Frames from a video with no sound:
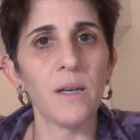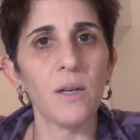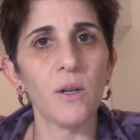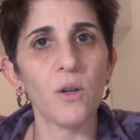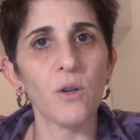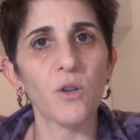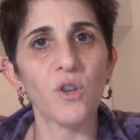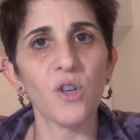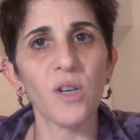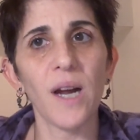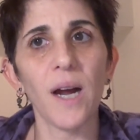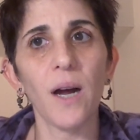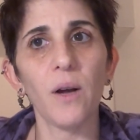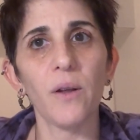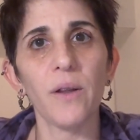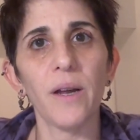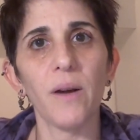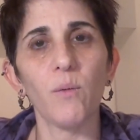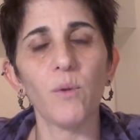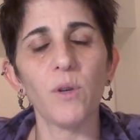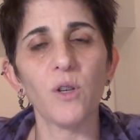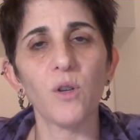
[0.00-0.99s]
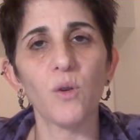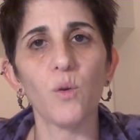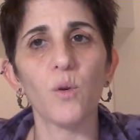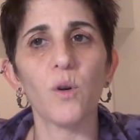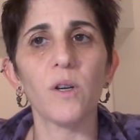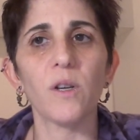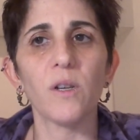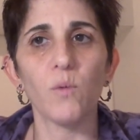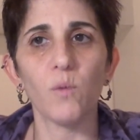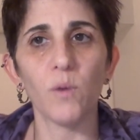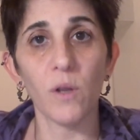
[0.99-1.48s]
inner child that was
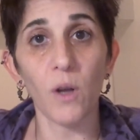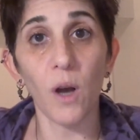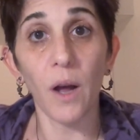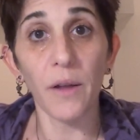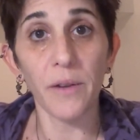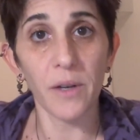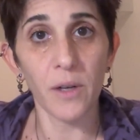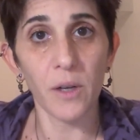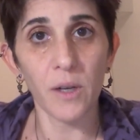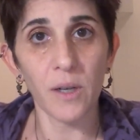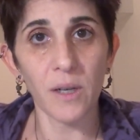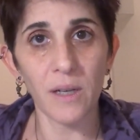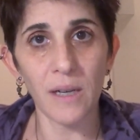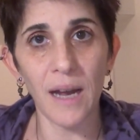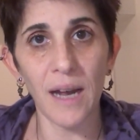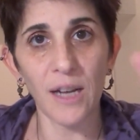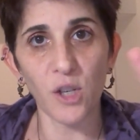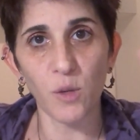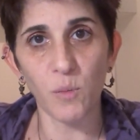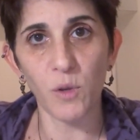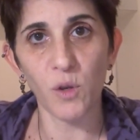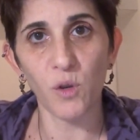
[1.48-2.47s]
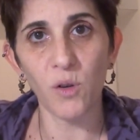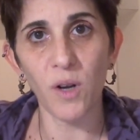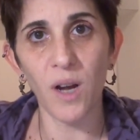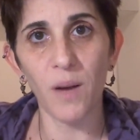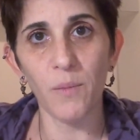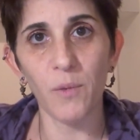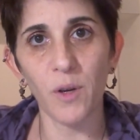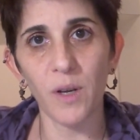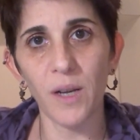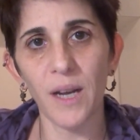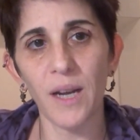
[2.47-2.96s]
yours with all the good attachment
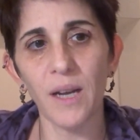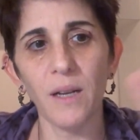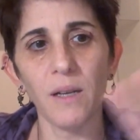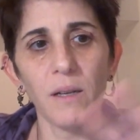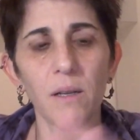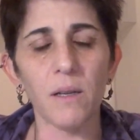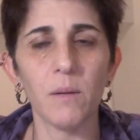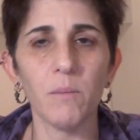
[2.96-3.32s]
trauma, okay?